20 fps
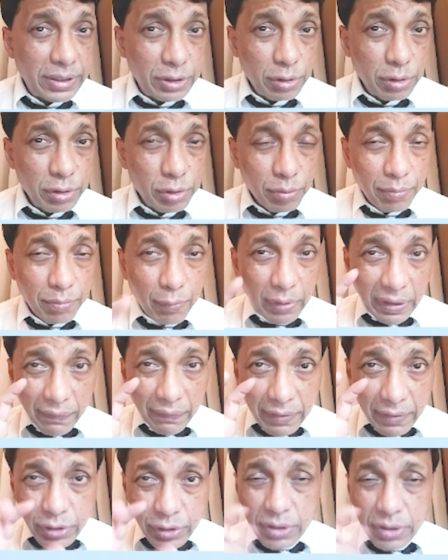You know, so
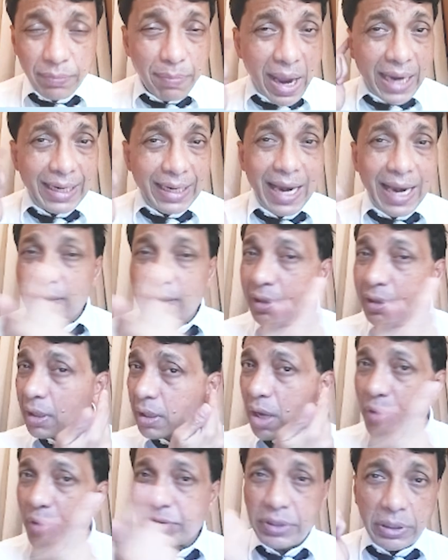whenever you see bilateral
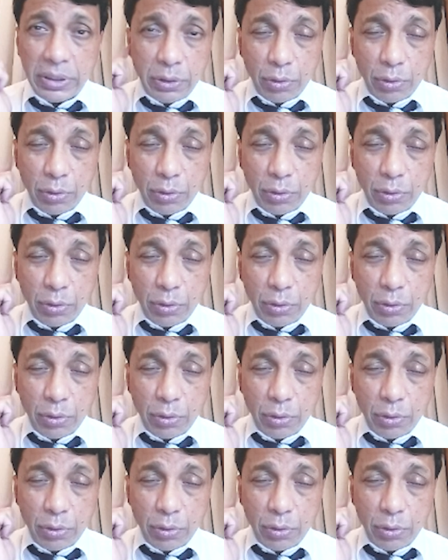acoustic